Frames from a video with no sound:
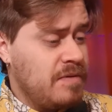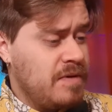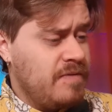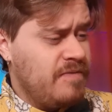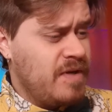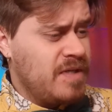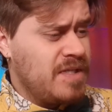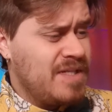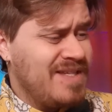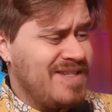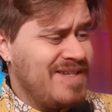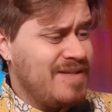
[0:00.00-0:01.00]
infectious
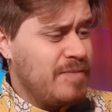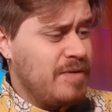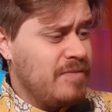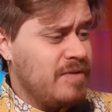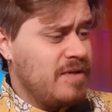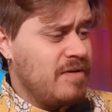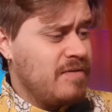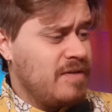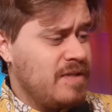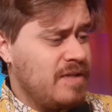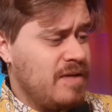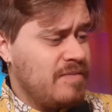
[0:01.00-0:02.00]
disease. People are generally
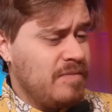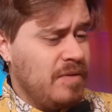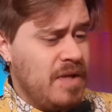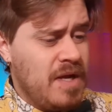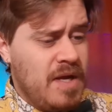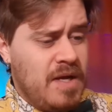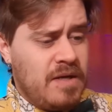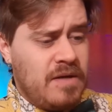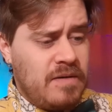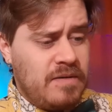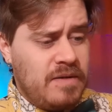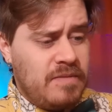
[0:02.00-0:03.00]
susceptible.
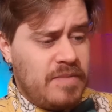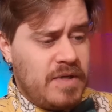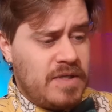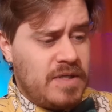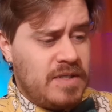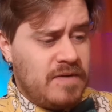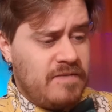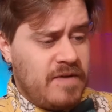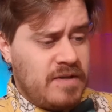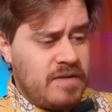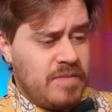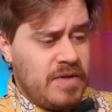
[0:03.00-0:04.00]
Currently, the patients
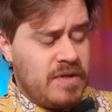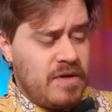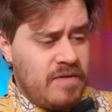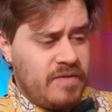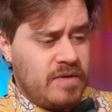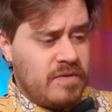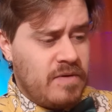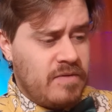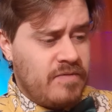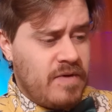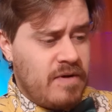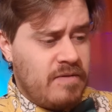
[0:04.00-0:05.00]
infected by the novel
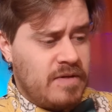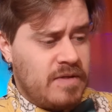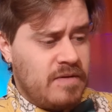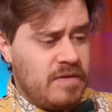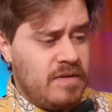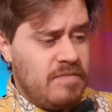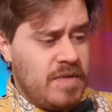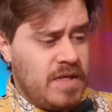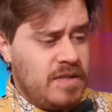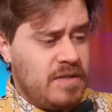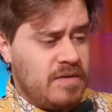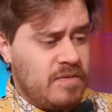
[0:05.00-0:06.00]
coronavirus are the
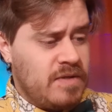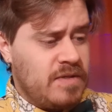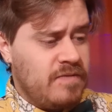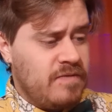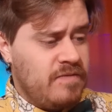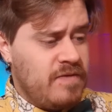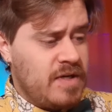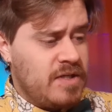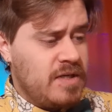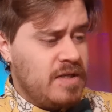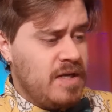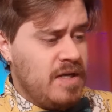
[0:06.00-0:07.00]
main source of
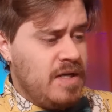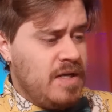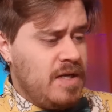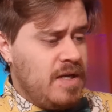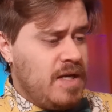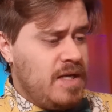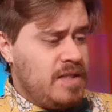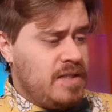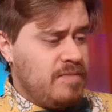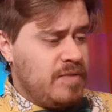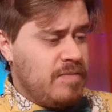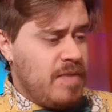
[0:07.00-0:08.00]
infection.
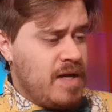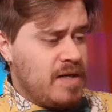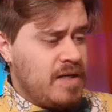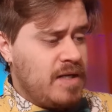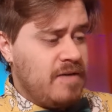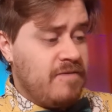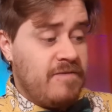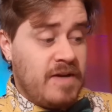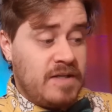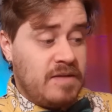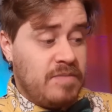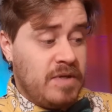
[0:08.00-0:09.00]
Asymptomatic
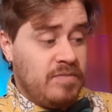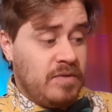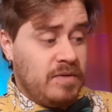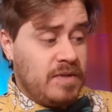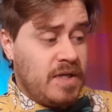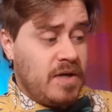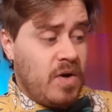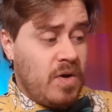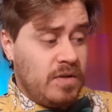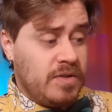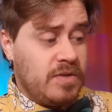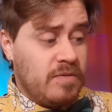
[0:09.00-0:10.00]
infected people can
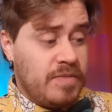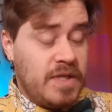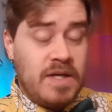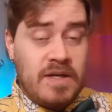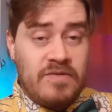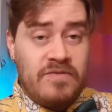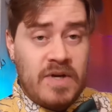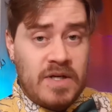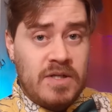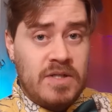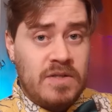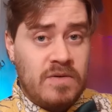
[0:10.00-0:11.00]
also be an
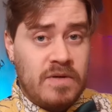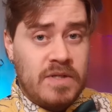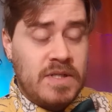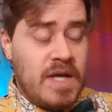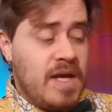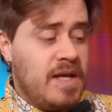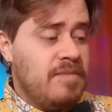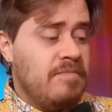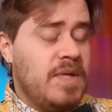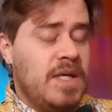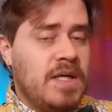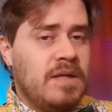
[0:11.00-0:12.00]
infectious source,
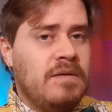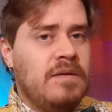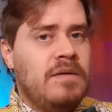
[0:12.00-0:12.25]
meaning